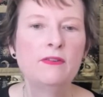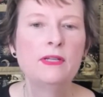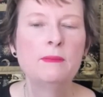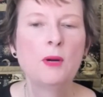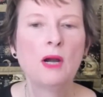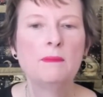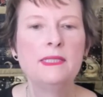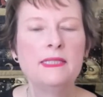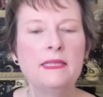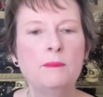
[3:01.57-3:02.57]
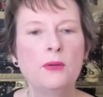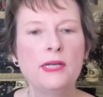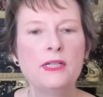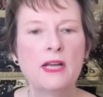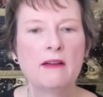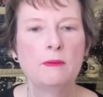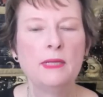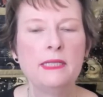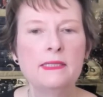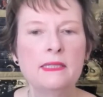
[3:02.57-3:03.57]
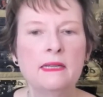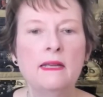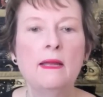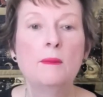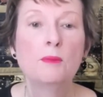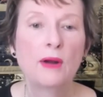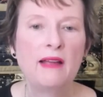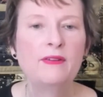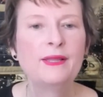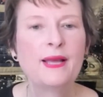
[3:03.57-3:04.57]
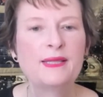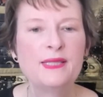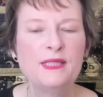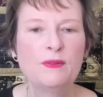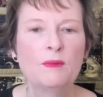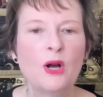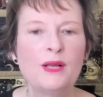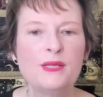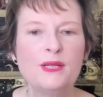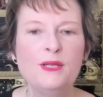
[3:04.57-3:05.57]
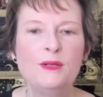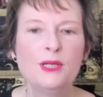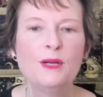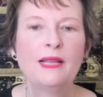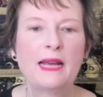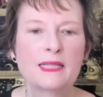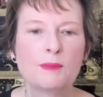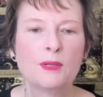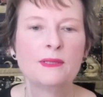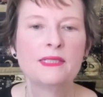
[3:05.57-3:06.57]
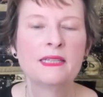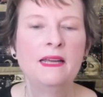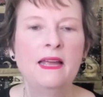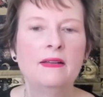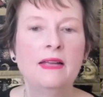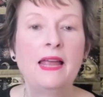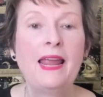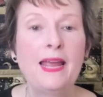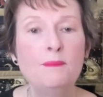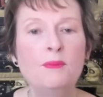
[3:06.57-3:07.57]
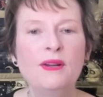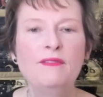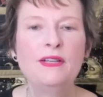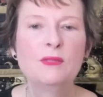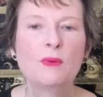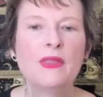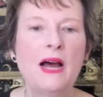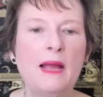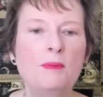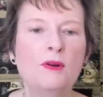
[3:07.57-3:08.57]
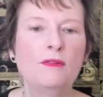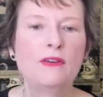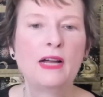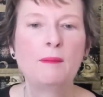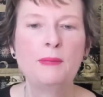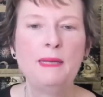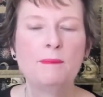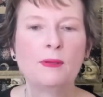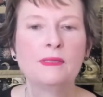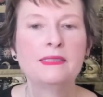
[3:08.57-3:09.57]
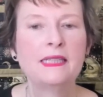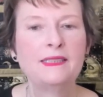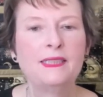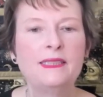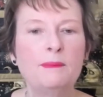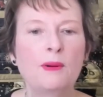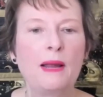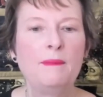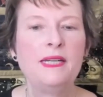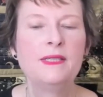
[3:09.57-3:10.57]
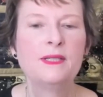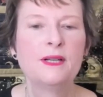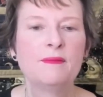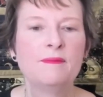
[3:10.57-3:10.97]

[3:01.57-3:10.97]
departments in the British governments, private lessons from constitutional experts, and briefings with high-profile people such as the Prime Minister.